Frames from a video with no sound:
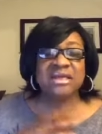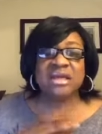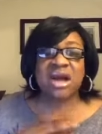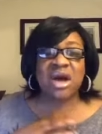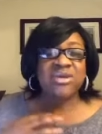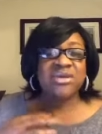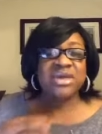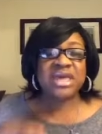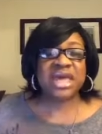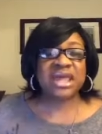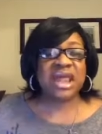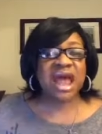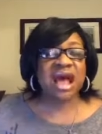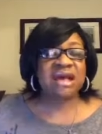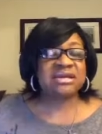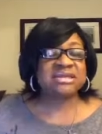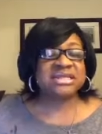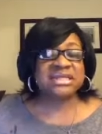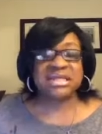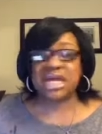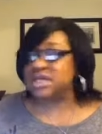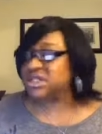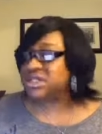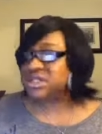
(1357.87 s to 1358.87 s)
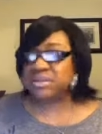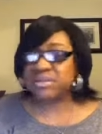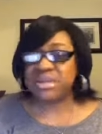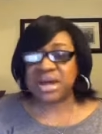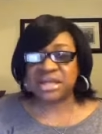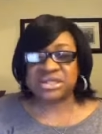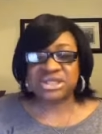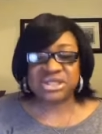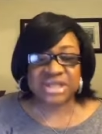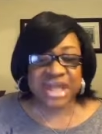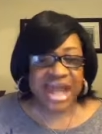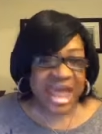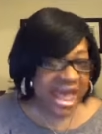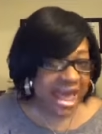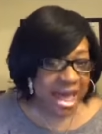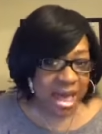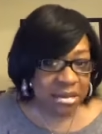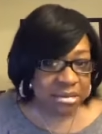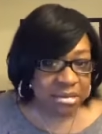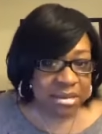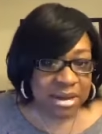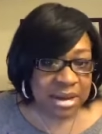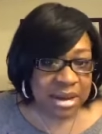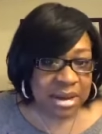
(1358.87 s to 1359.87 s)
Don't get all such and much
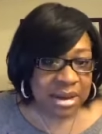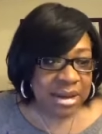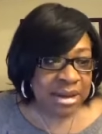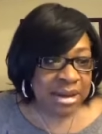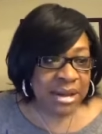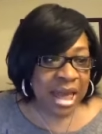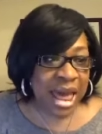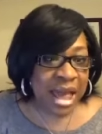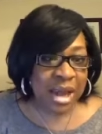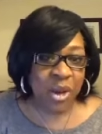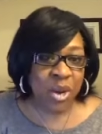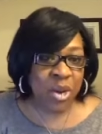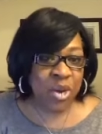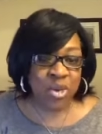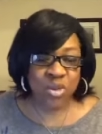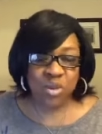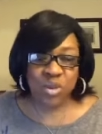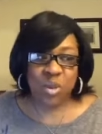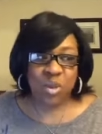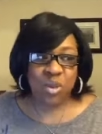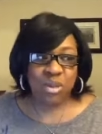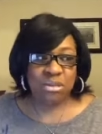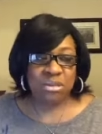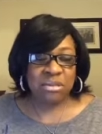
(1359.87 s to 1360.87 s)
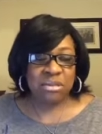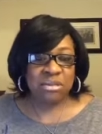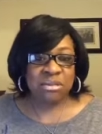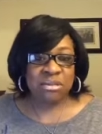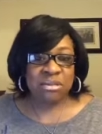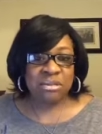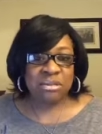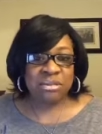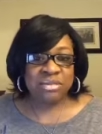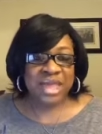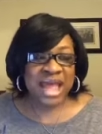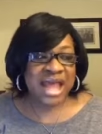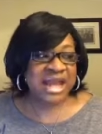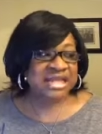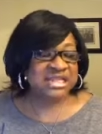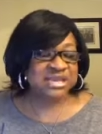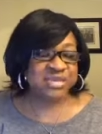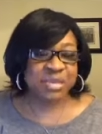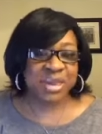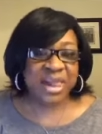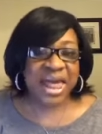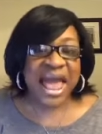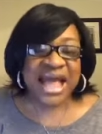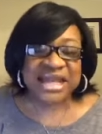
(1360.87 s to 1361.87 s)
now. Like, ooh. That
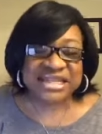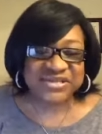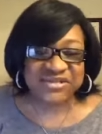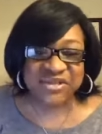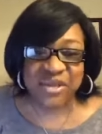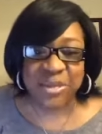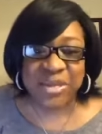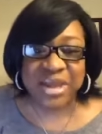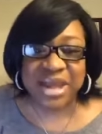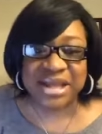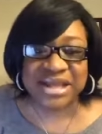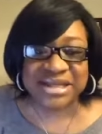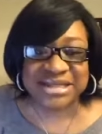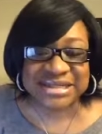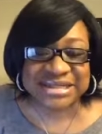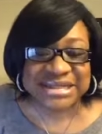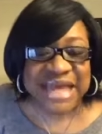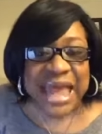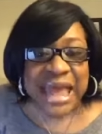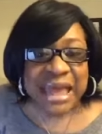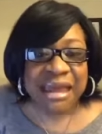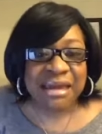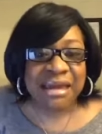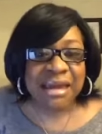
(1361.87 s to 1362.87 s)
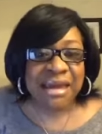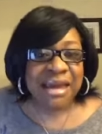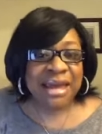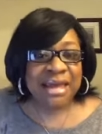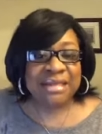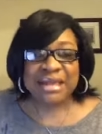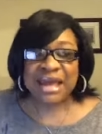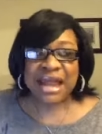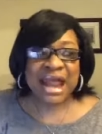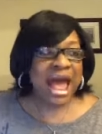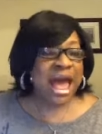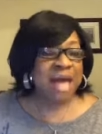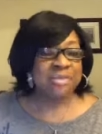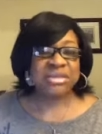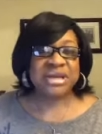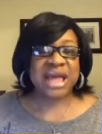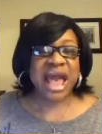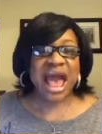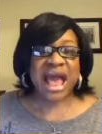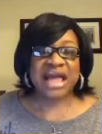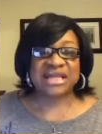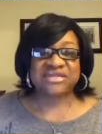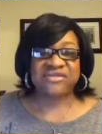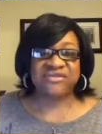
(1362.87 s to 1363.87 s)
is blasphemy to say that I'm
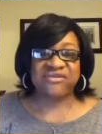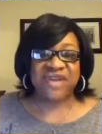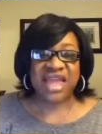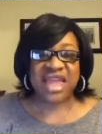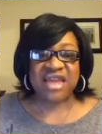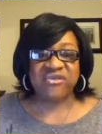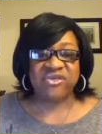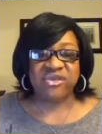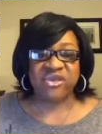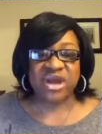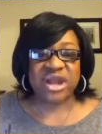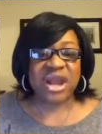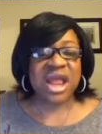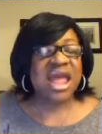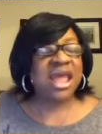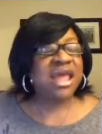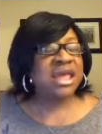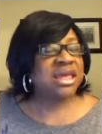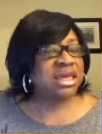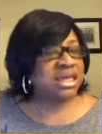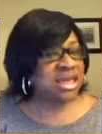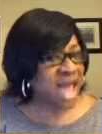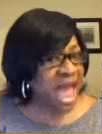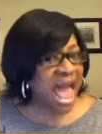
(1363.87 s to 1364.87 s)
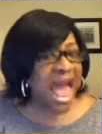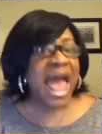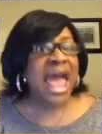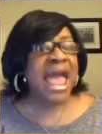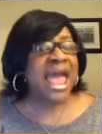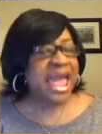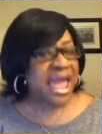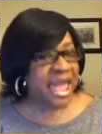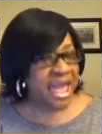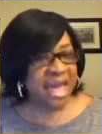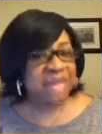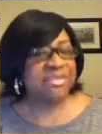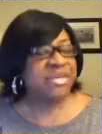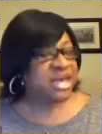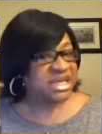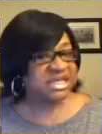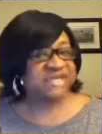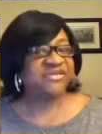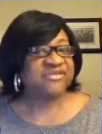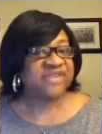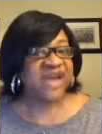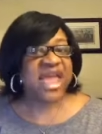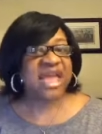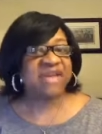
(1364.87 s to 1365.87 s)
God's favorite. I am
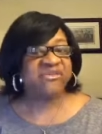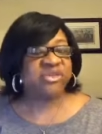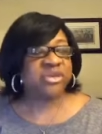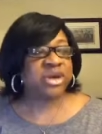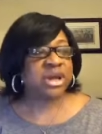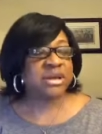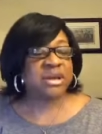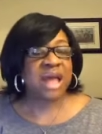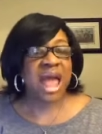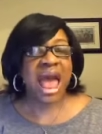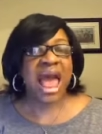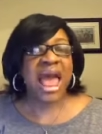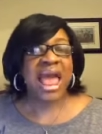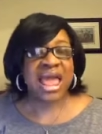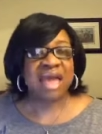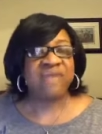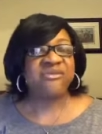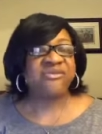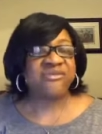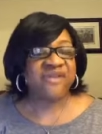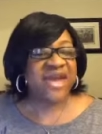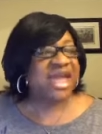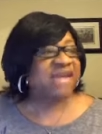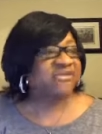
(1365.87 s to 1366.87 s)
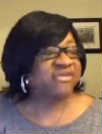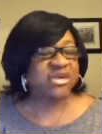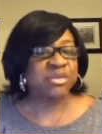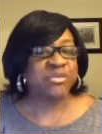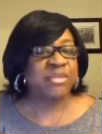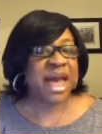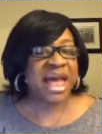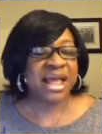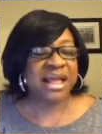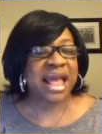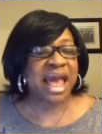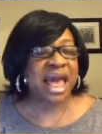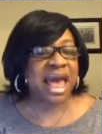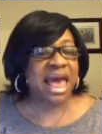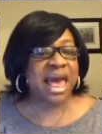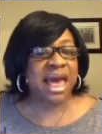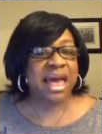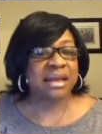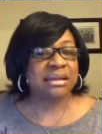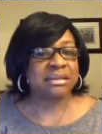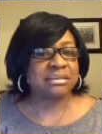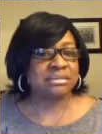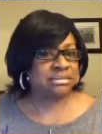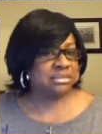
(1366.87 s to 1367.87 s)
his favorite. I am favored by
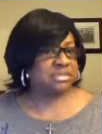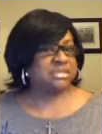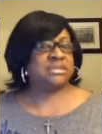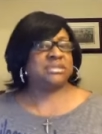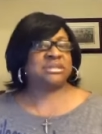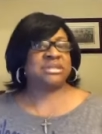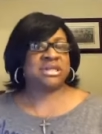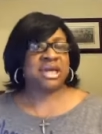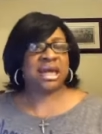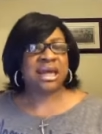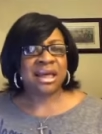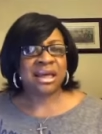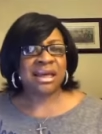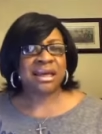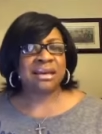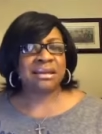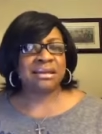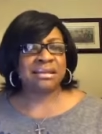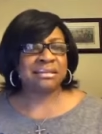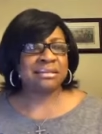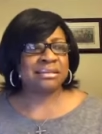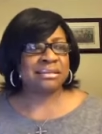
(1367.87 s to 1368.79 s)
God. Duh.